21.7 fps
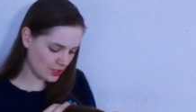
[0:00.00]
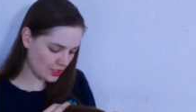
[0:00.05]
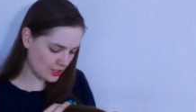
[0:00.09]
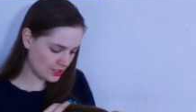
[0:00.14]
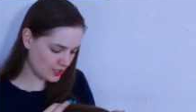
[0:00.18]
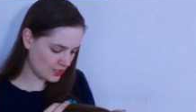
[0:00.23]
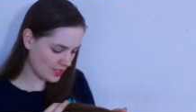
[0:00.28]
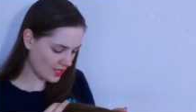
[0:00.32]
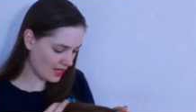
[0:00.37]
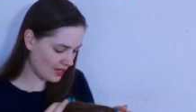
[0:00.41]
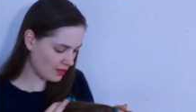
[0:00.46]

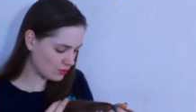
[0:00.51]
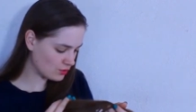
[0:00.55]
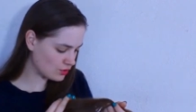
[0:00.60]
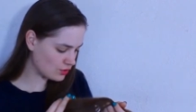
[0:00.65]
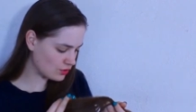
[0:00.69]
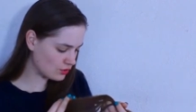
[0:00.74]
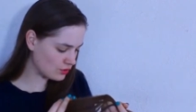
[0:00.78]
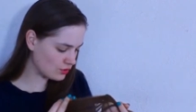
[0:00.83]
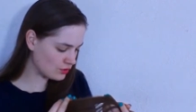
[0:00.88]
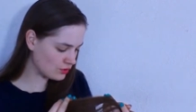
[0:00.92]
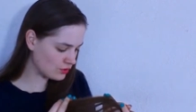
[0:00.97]
just have
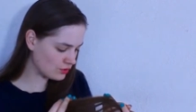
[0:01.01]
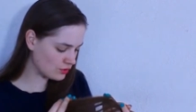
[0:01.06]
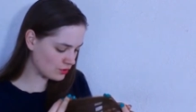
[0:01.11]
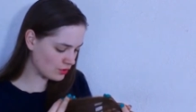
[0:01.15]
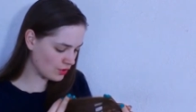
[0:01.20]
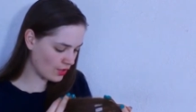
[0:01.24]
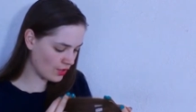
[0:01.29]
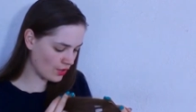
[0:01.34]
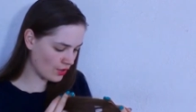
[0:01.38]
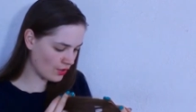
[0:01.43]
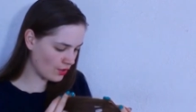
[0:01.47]

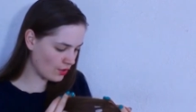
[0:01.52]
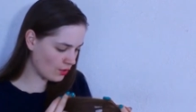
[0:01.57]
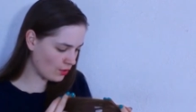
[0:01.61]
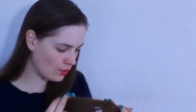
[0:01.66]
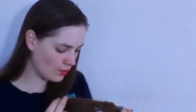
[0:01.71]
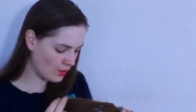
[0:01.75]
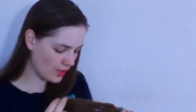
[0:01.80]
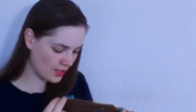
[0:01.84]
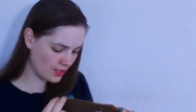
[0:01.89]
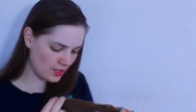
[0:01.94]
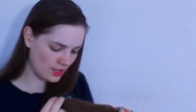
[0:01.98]
to
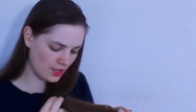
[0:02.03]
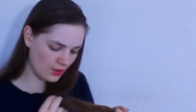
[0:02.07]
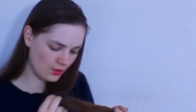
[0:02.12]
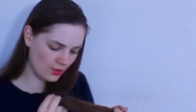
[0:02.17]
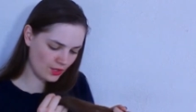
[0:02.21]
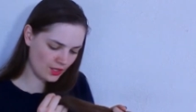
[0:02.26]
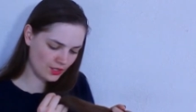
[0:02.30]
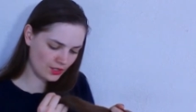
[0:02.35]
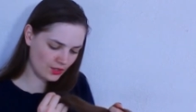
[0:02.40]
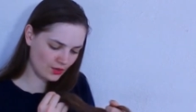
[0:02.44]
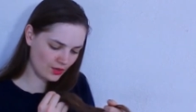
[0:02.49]
go and
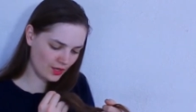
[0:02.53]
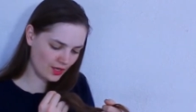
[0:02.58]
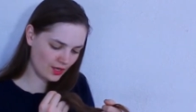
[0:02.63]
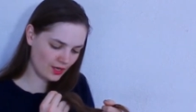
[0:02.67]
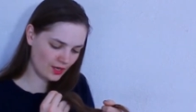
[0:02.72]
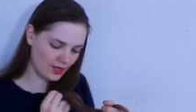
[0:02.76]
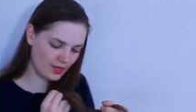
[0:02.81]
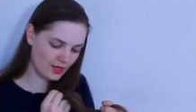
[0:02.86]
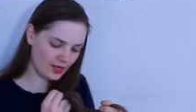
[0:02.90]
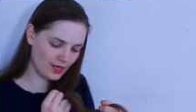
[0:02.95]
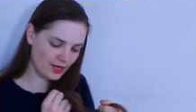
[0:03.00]
look at your
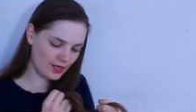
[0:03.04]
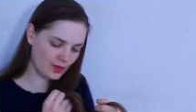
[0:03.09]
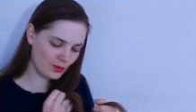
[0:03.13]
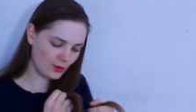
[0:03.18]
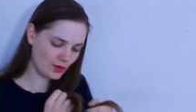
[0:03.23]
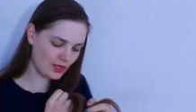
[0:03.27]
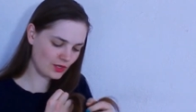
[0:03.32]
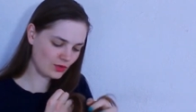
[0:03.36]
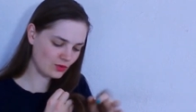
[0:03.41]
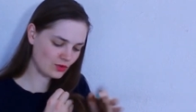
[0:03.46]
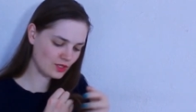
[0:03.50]
hair and
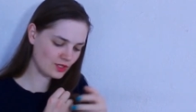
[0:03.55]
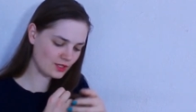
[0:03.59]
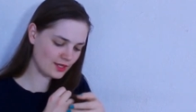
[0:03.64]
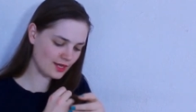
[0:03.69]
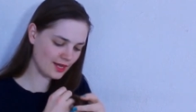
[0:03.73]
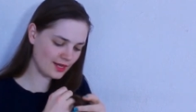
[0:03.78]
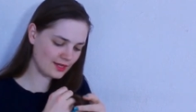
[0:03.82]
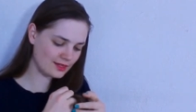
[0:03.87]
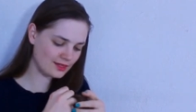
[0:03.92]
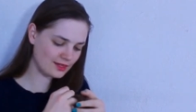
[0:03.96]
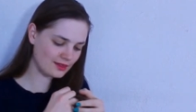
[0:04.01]
when you
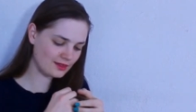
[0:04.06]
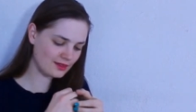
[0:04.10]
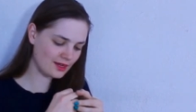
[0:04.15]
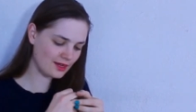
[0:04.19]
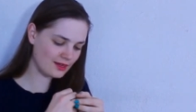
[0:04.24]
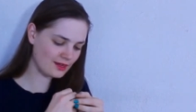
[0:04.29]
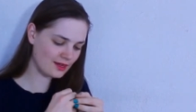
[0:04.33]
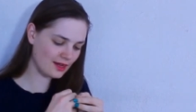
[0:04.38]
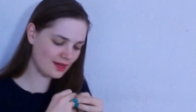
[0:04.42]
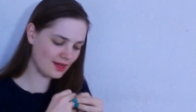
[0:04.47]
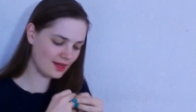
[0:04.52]
detect the
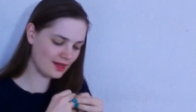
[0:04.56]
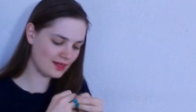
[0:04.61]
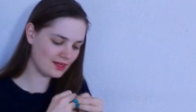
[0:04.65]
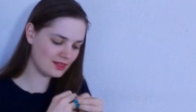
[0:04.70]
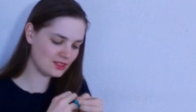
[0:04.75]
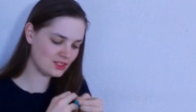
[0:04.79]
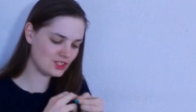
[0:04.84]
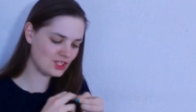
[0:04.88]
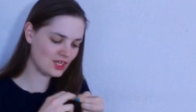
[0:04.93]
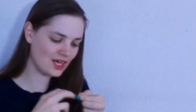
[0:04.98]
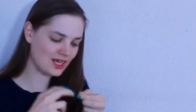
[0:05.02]
dead
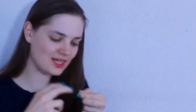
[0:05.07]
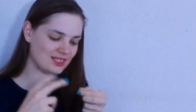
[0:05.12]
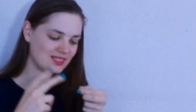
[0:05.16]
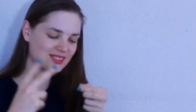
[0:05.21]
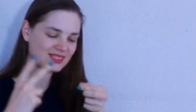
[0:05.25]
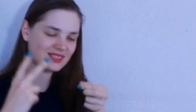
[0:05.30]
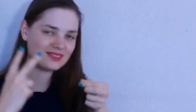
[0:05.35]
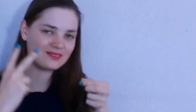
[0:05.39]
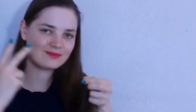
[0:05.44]
end just